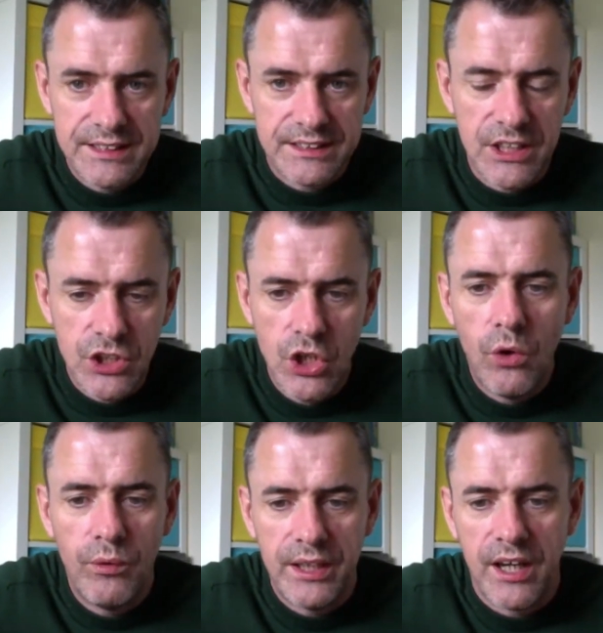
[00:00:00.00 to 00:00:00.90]
It's the
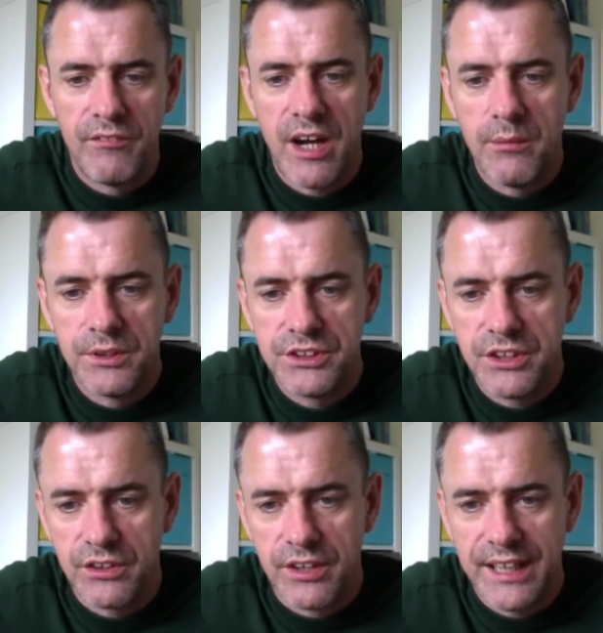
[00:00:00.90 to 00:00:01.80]
knowing of how
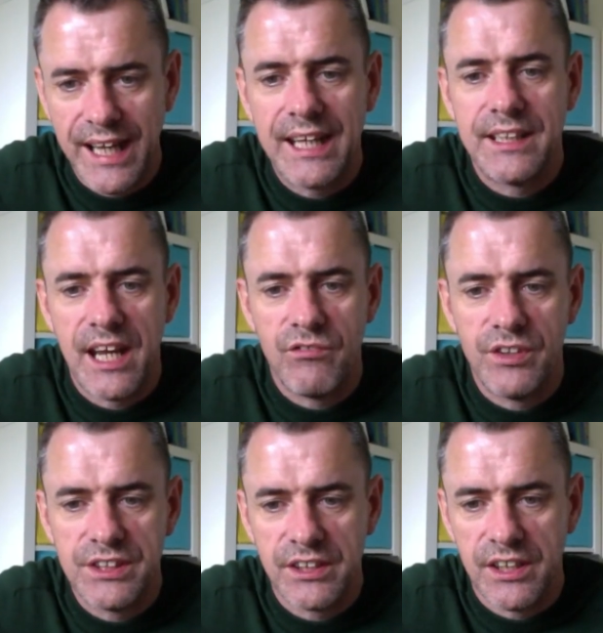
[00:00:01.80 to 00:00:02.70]
much they're going to get
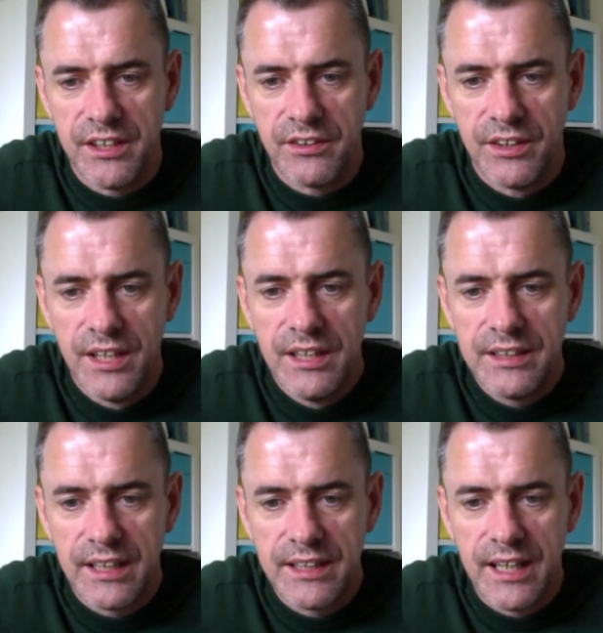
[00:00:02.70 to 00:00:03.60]
every single year
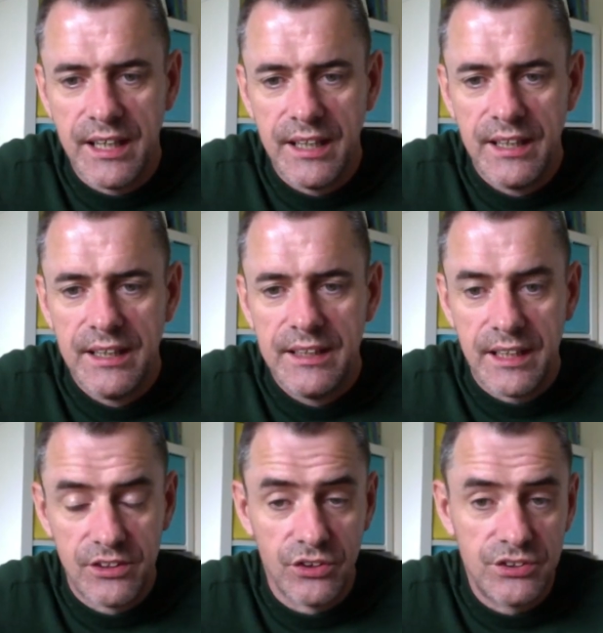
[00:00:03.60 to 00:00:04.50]
that
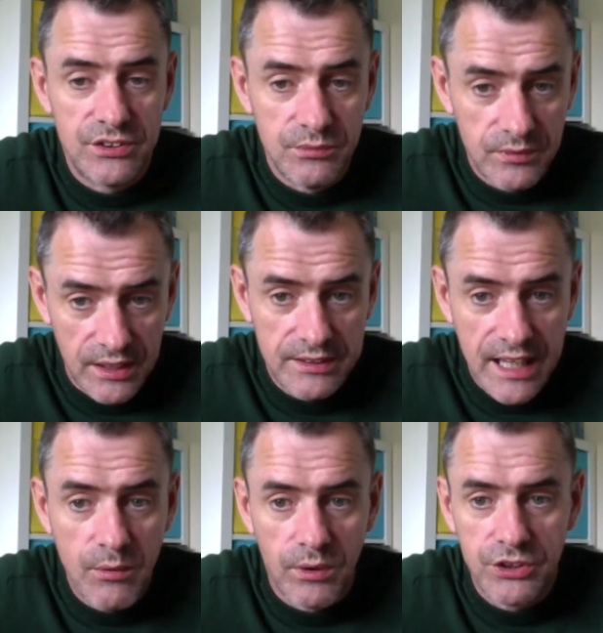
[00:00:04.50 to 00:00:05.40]

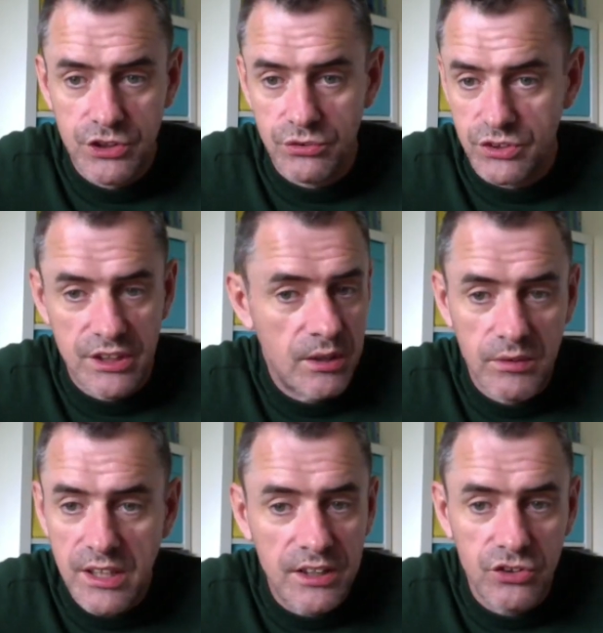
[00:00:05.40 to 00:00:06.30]
they want to do. So
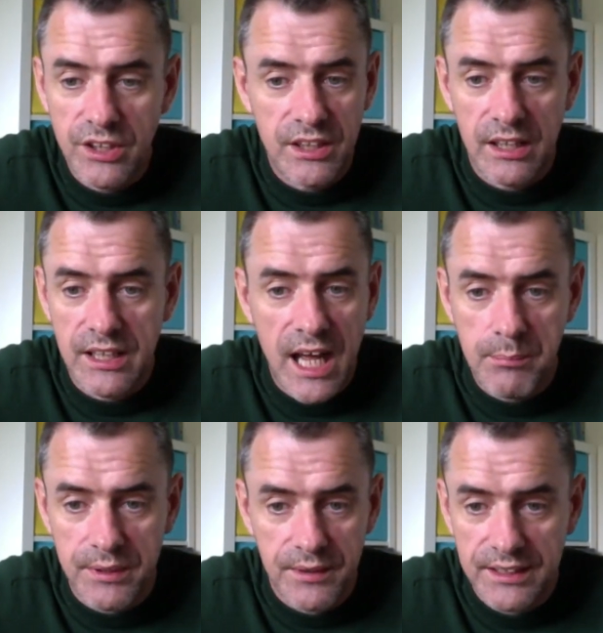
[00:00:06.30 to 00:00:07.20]
I don't think that'll
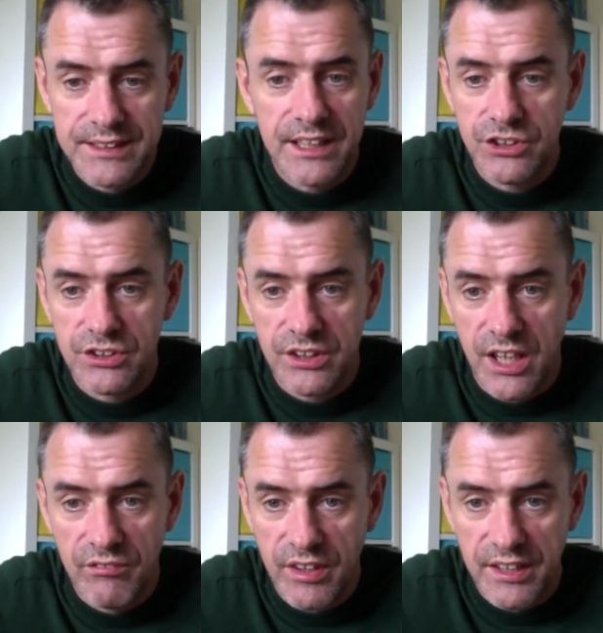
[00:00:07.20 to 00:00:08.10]
happen. I'd say it's just a
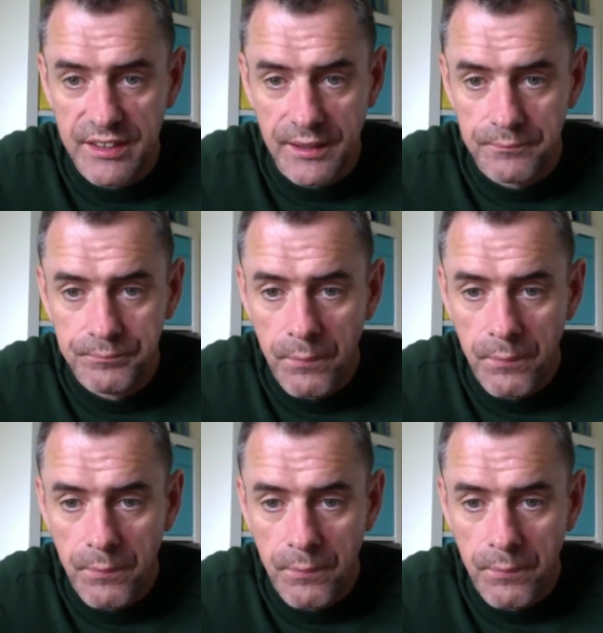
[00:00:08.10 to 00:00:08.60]
kite flying thing.